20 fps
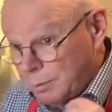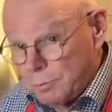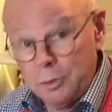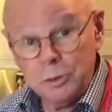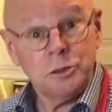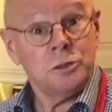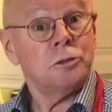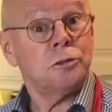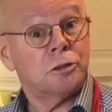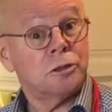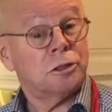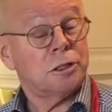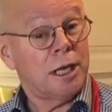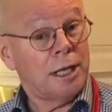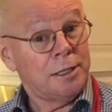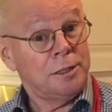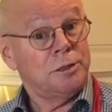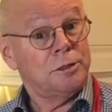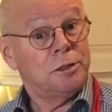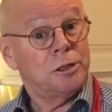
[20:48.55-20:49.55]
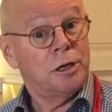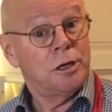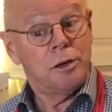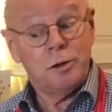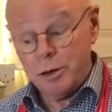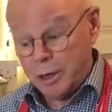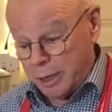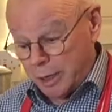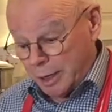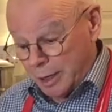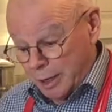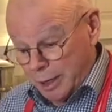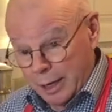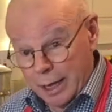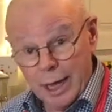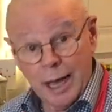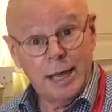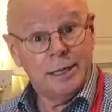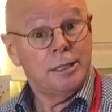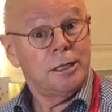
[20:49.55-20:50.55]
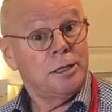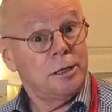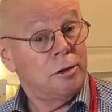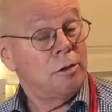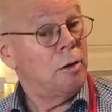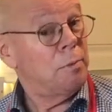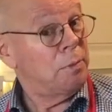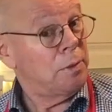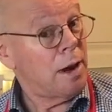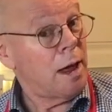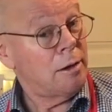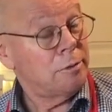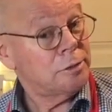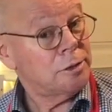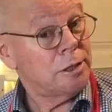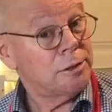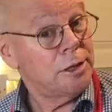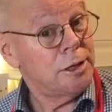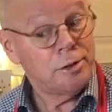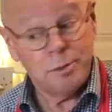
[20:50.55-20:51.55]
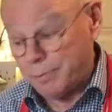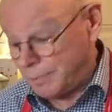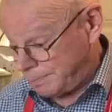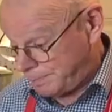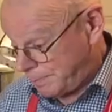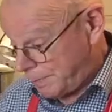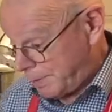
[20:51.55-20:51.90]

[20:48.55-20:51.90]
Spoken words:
which will send you any new uploads I do.